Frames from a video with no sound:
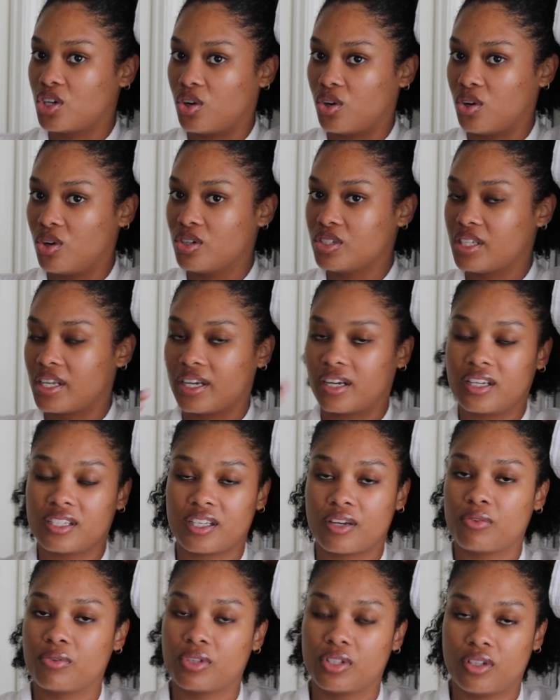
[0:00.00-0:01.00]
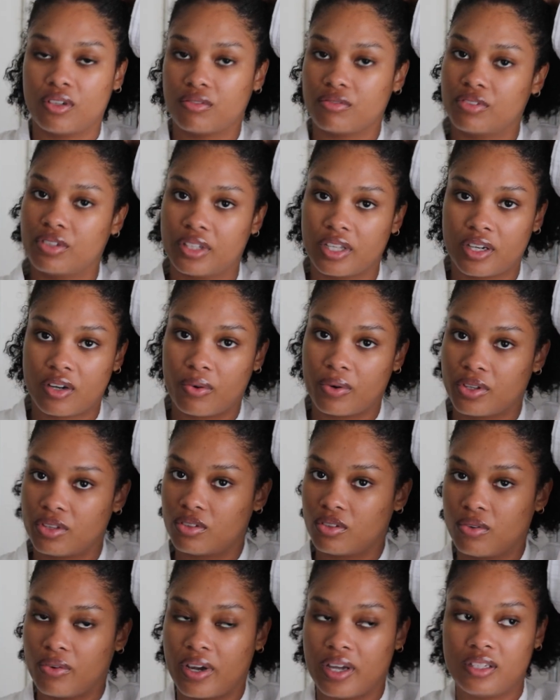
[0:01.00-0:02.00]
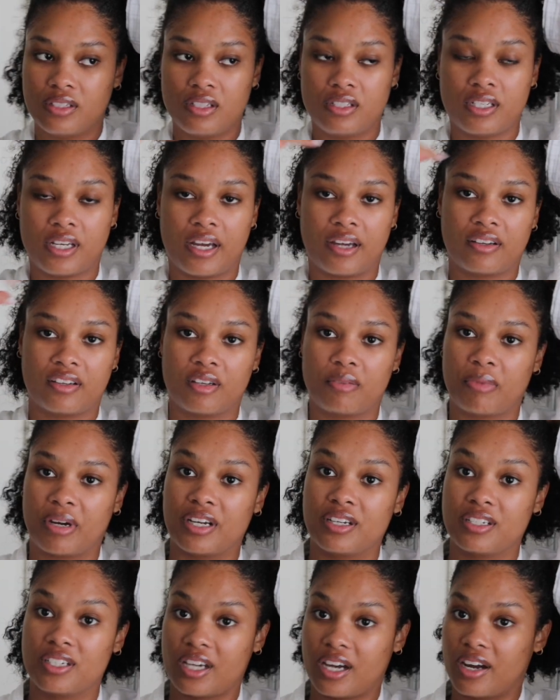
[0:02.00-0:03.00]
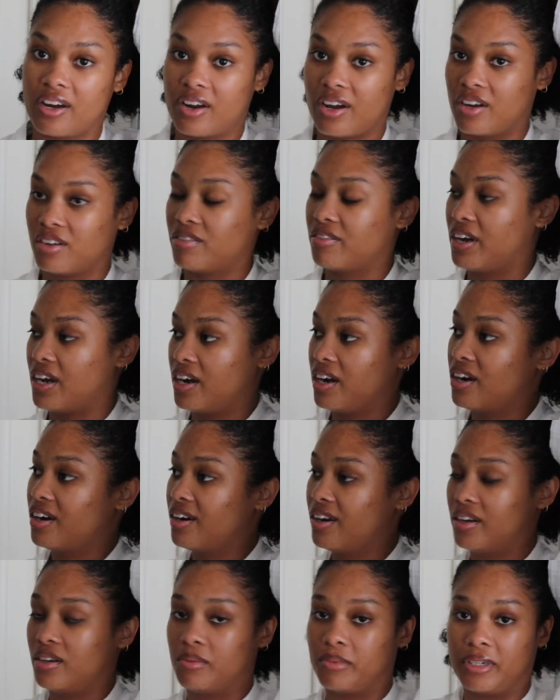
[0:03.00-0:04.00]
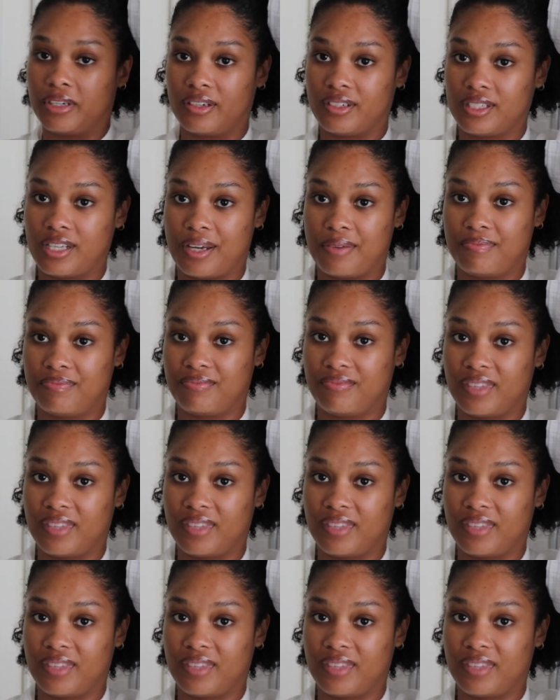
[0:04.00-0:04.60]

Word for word: girls, like, cause I really don't feel like going through and detangling my entire head of hair. Ain't nobody got time.